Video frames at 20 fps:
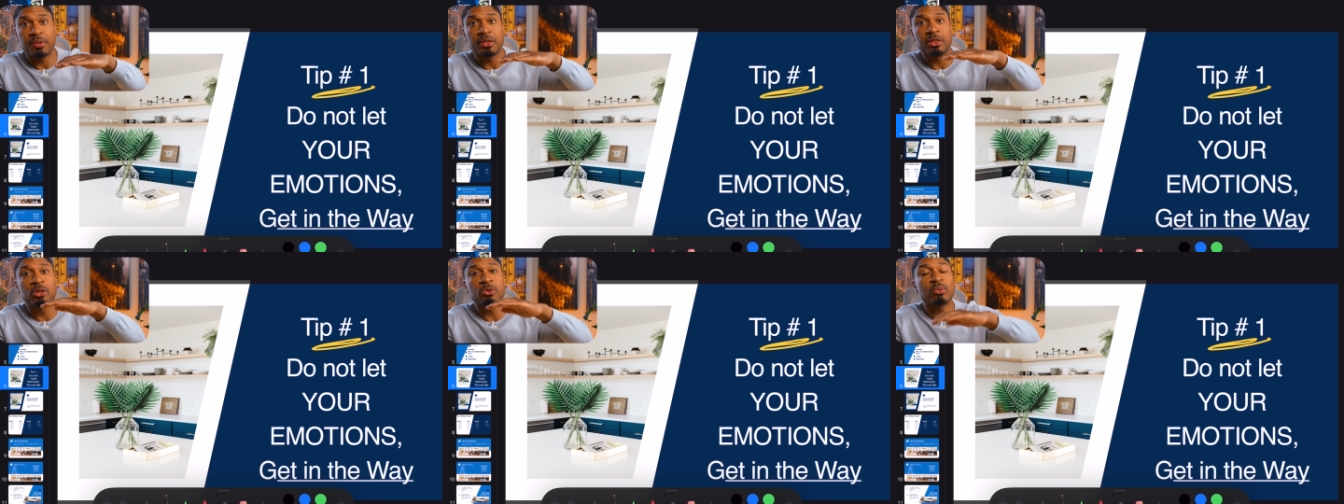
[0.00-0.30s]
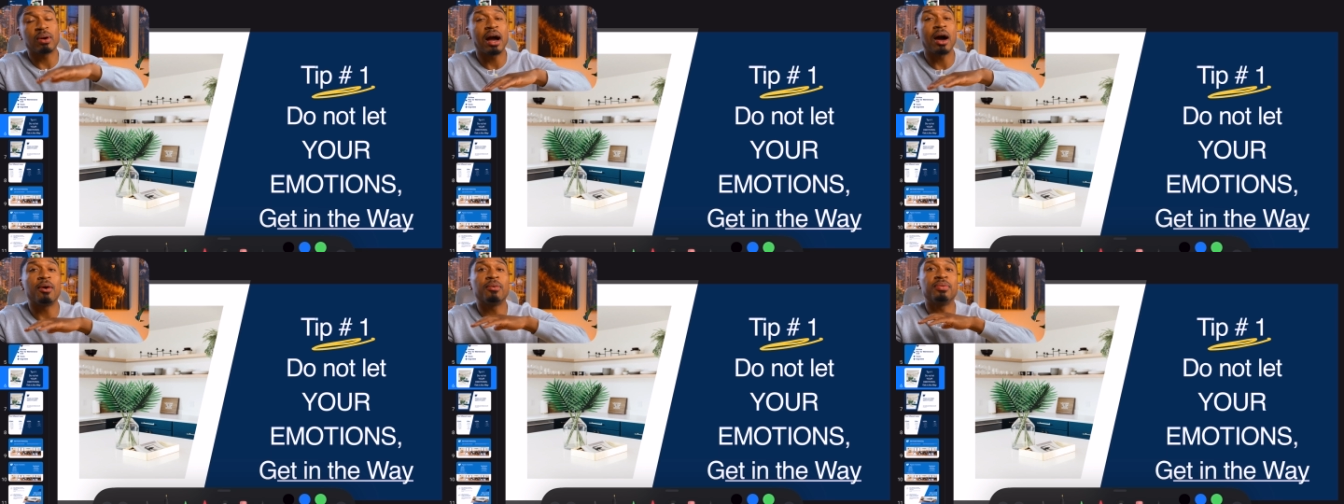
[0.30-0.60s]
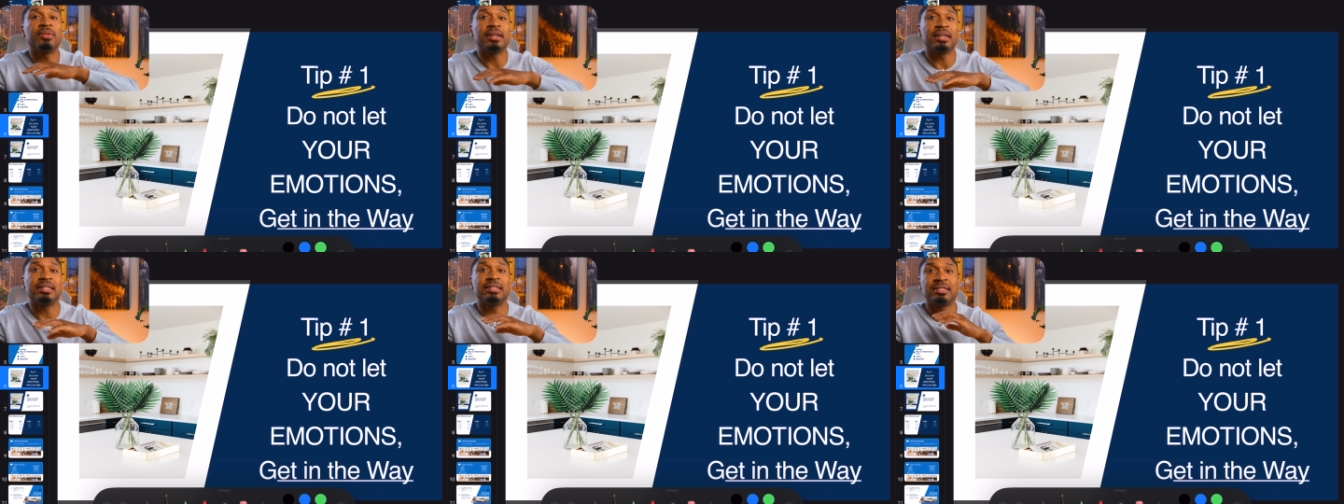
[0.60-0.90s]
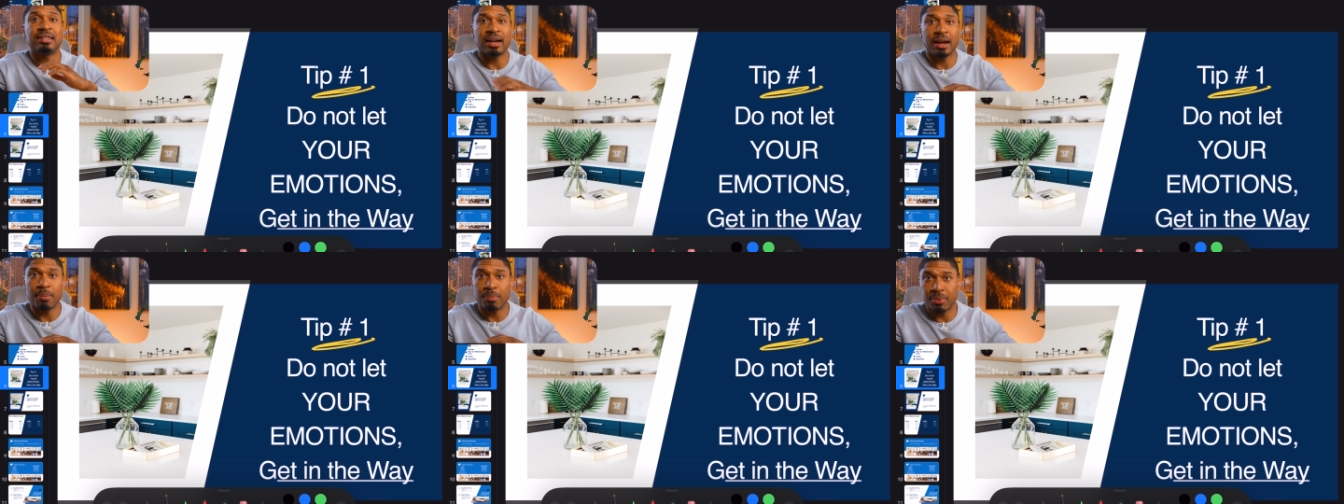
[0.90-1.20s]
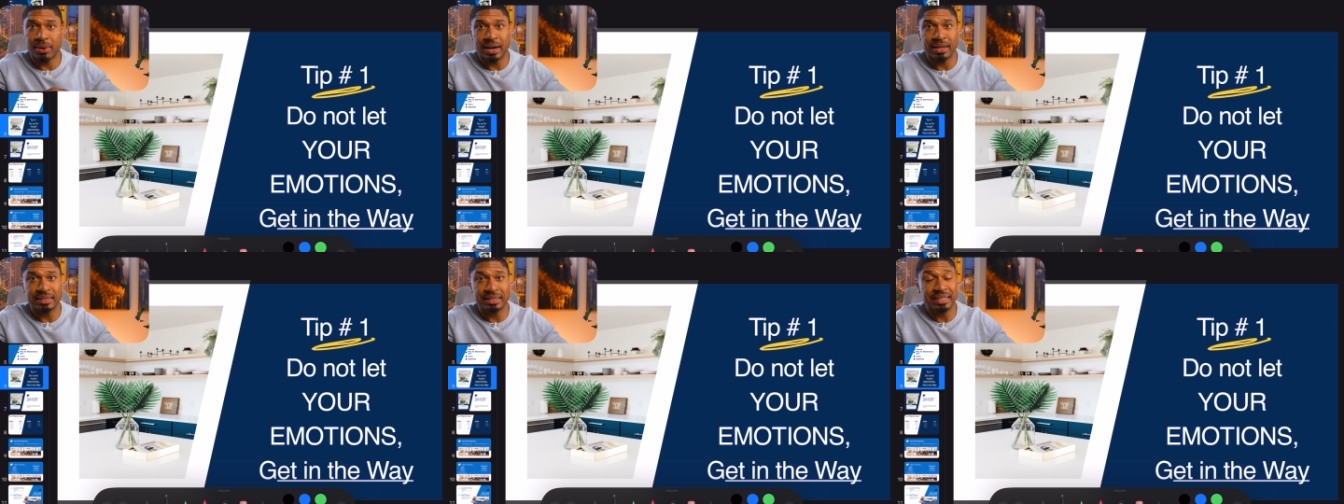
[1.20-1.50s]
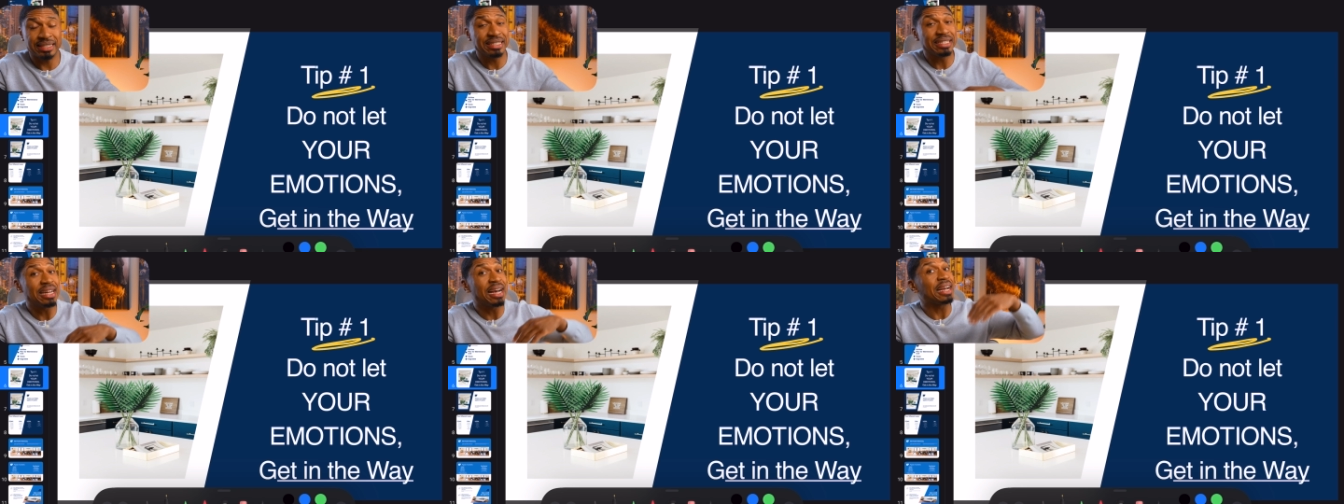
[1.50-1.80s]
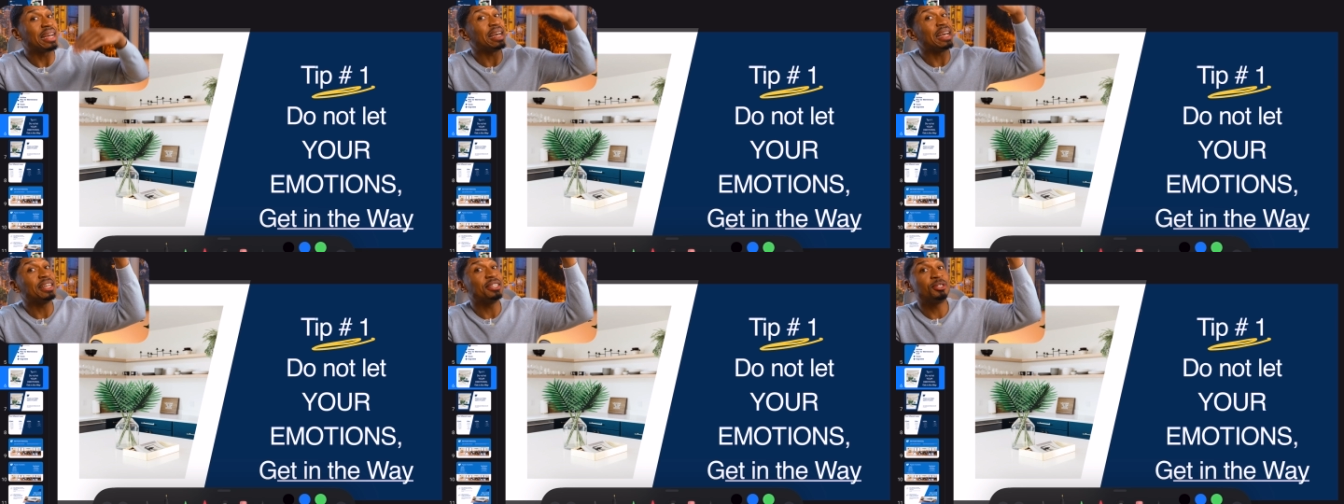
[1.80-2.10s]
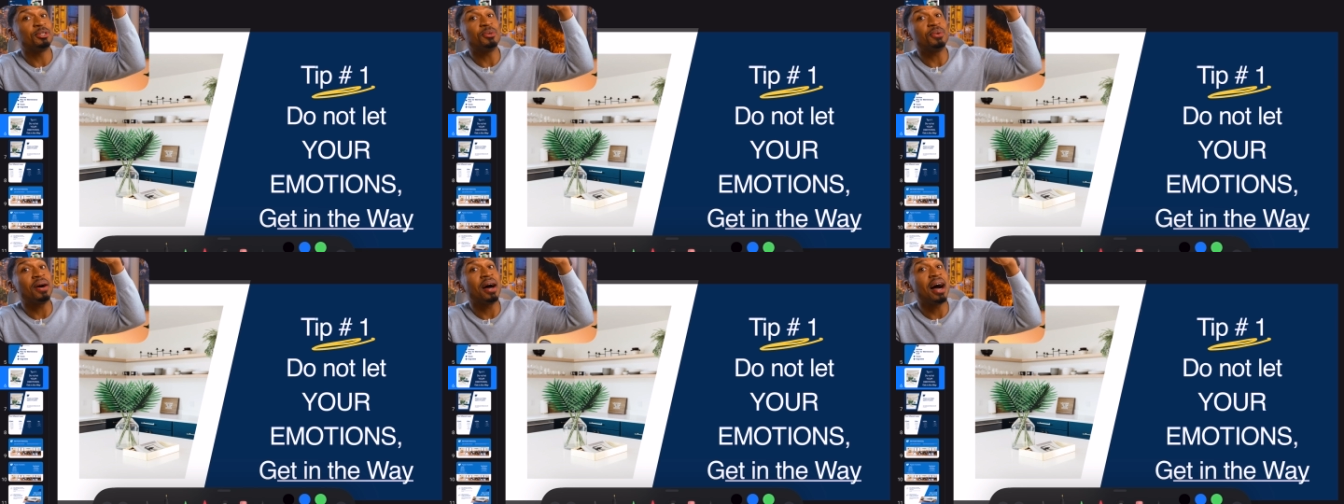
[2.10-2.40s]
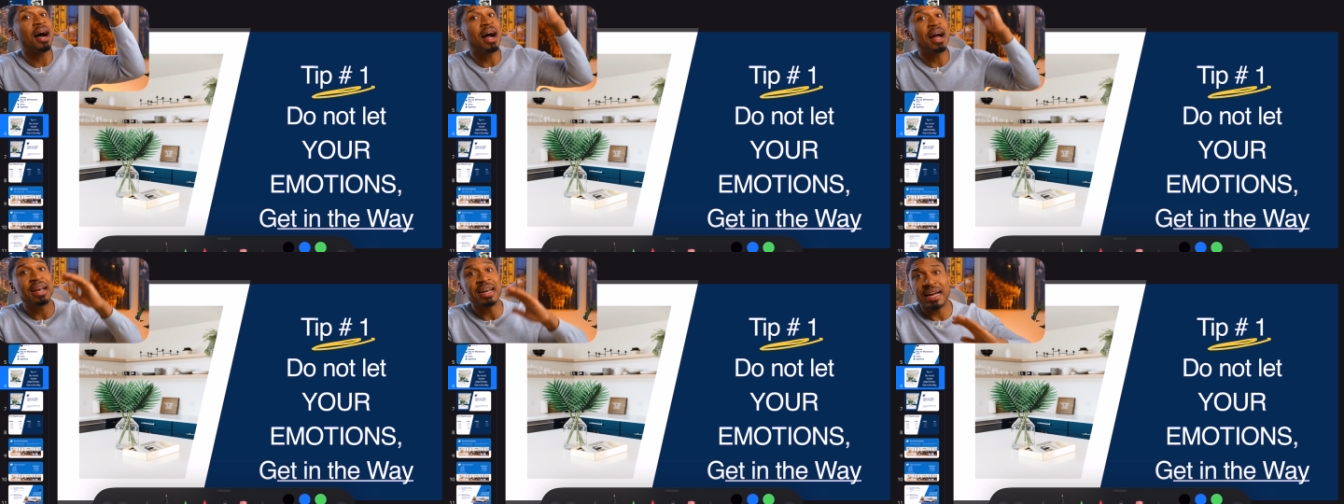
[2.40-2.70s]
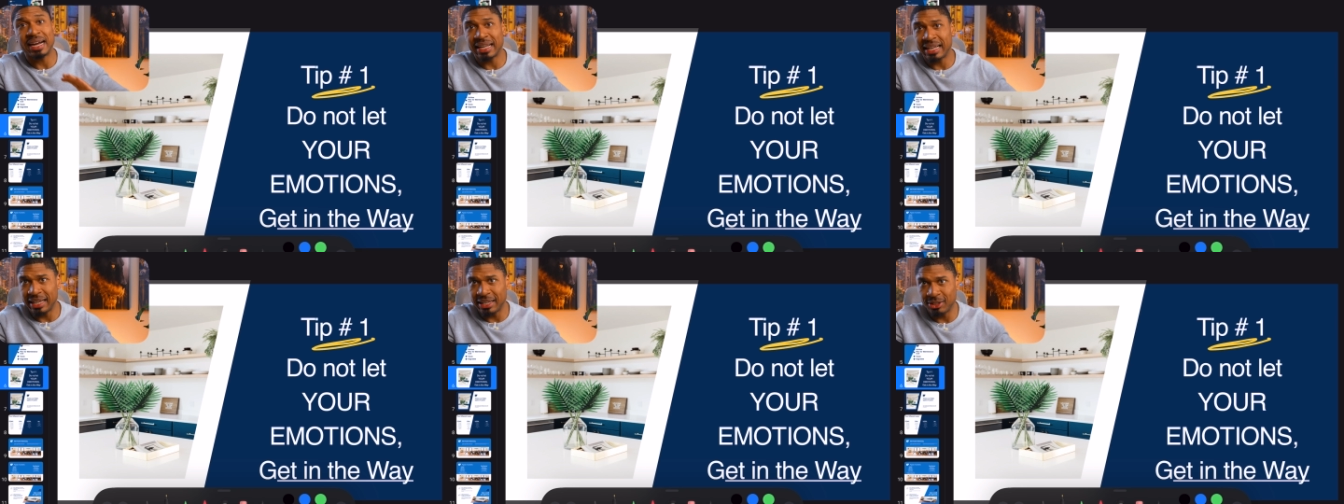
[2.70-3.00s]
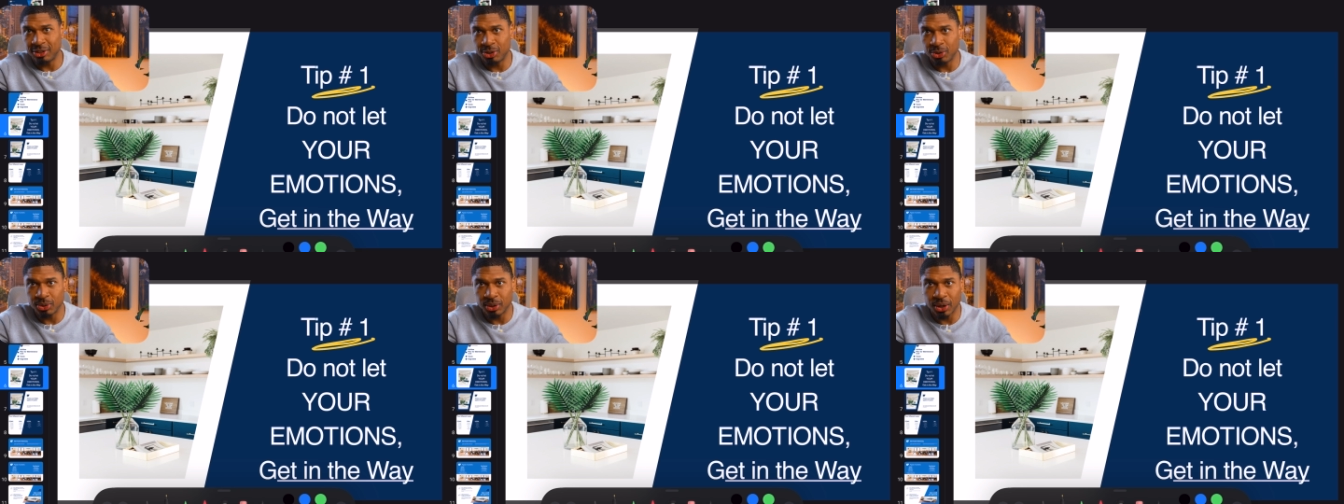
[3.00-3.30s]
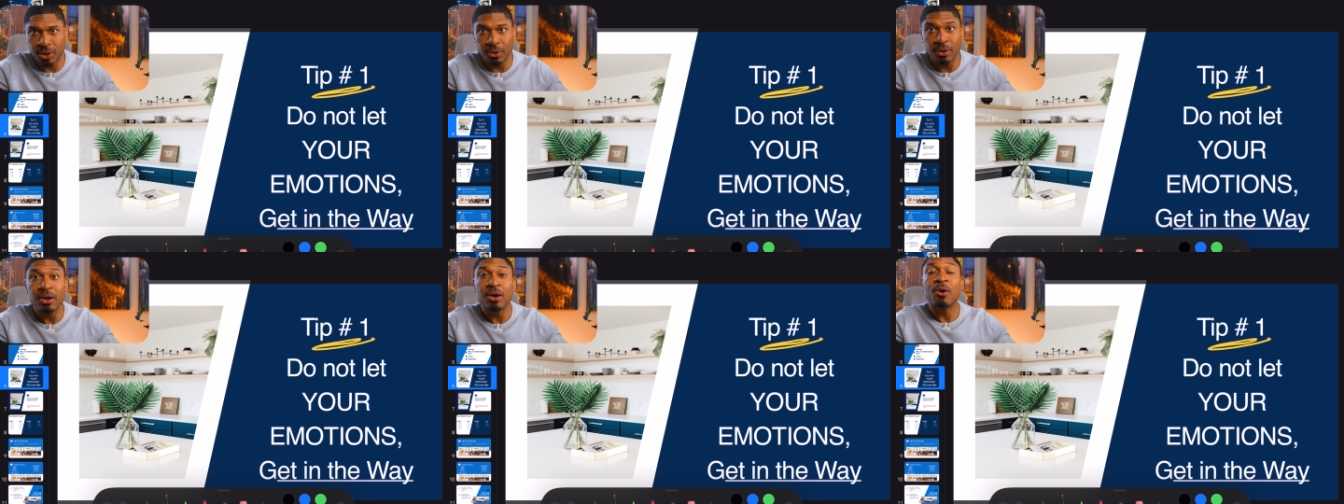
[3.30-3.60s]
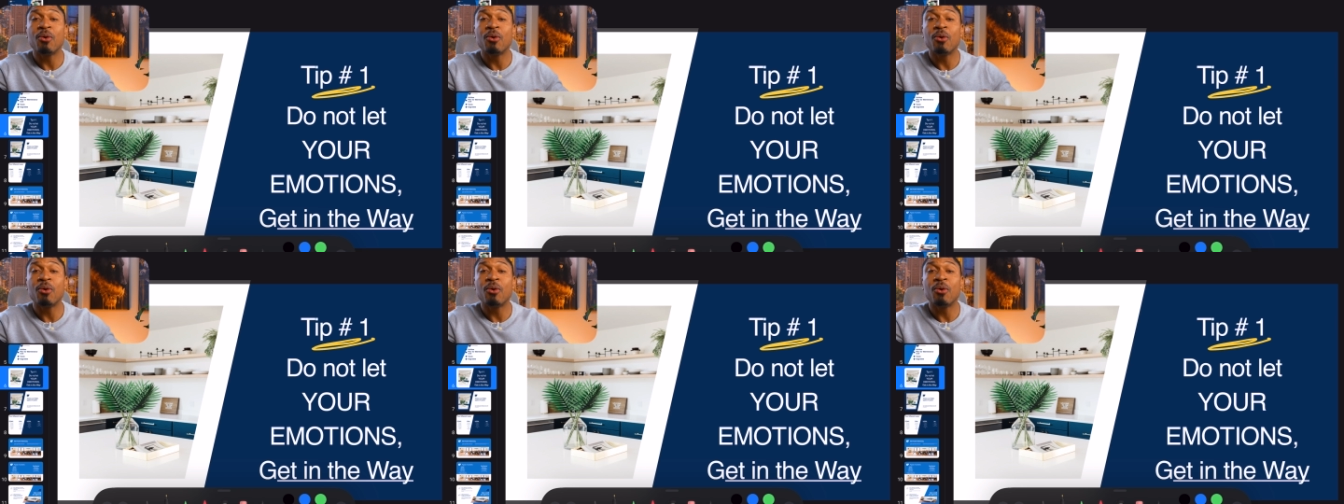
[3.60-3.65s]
throughout the entire process, not getting too high, not getting too low.